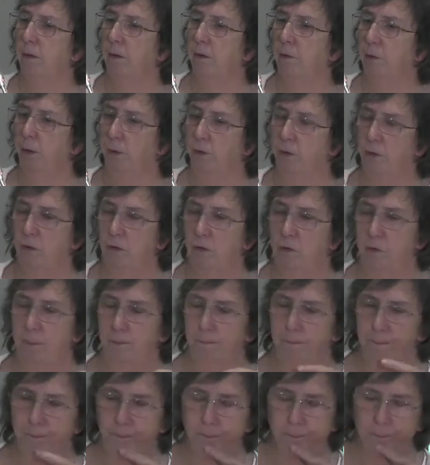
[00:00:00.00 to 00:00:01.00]
quotas.
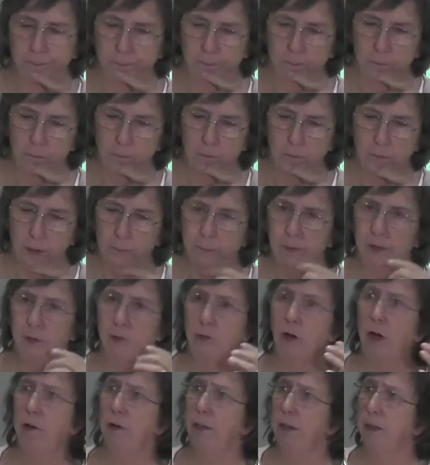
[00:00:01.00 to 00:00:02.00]
But
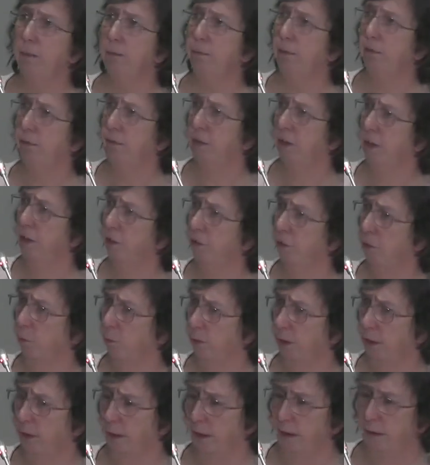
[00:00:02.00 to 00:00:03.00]
there are a number of things that
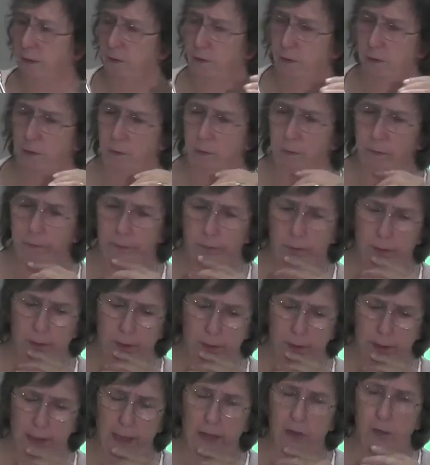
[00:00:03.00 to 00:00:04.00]
we can do
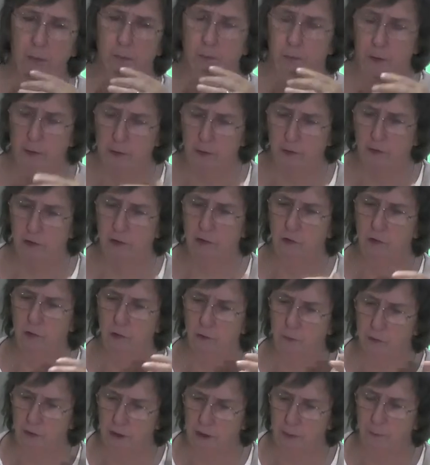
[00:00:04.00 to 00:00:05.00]
as
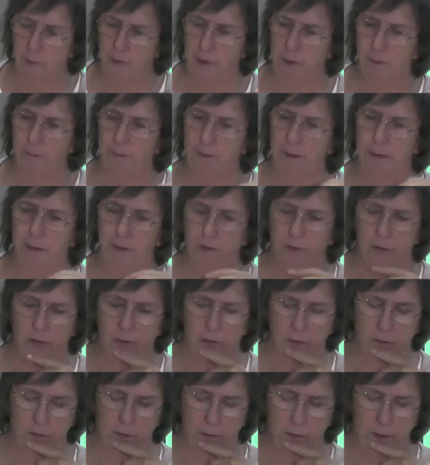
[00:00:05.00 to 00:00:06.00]
politicians and within
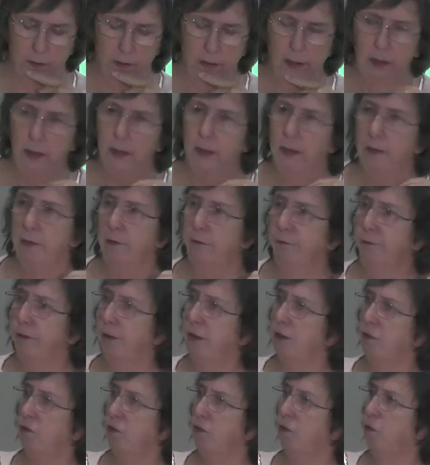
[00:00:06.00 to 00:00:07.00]
parties. The
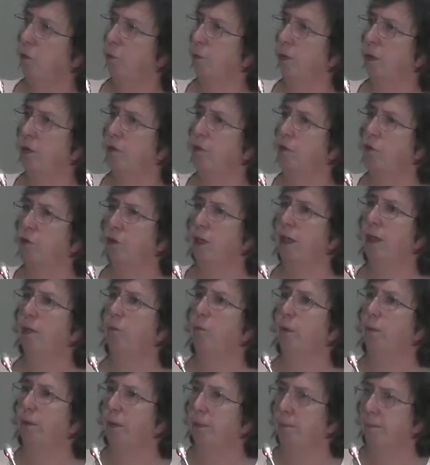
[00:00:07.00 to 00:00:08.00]
first is that we can
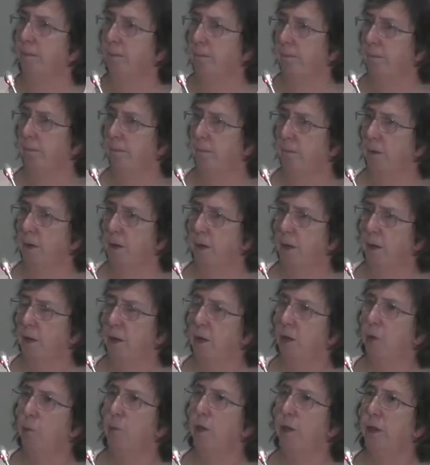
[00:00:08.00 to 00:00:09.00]
train women.
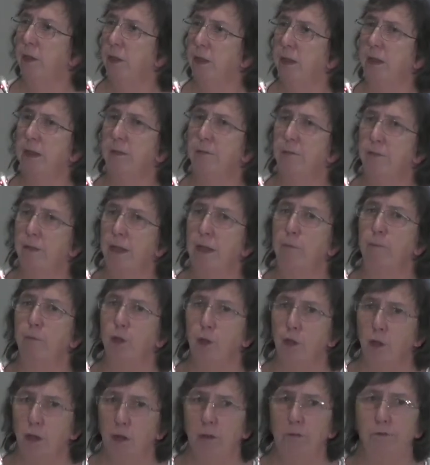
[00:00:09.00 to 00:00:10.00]
We can give them
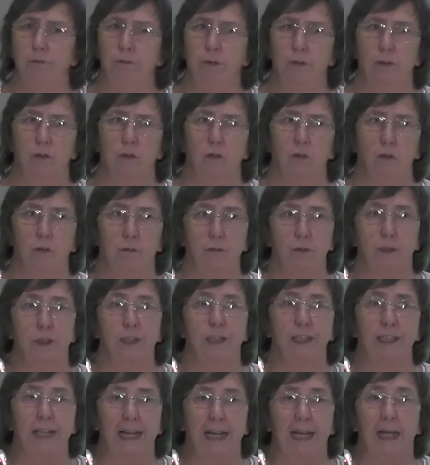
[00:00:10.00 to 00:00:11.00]
the confidence of
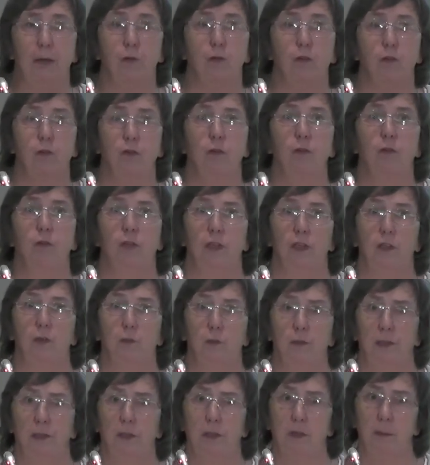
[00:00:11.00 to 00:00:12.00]
learning how to do
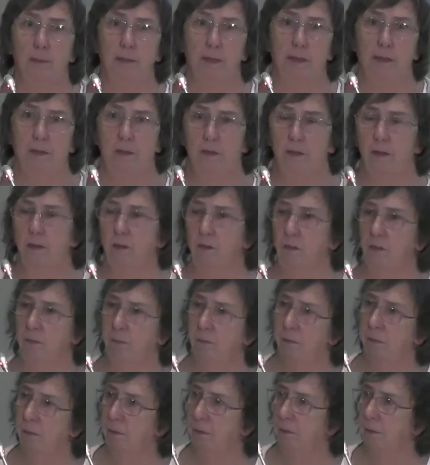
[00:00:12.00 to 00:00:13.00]
things within our parties.
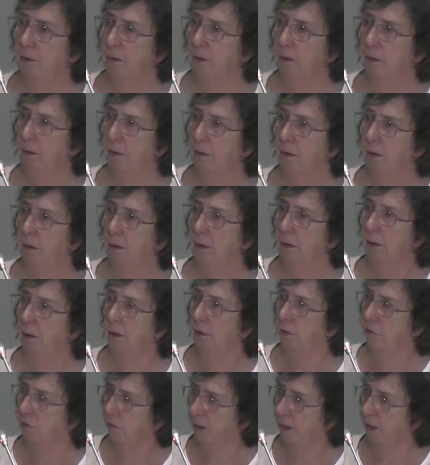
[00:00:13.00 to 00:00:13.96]
The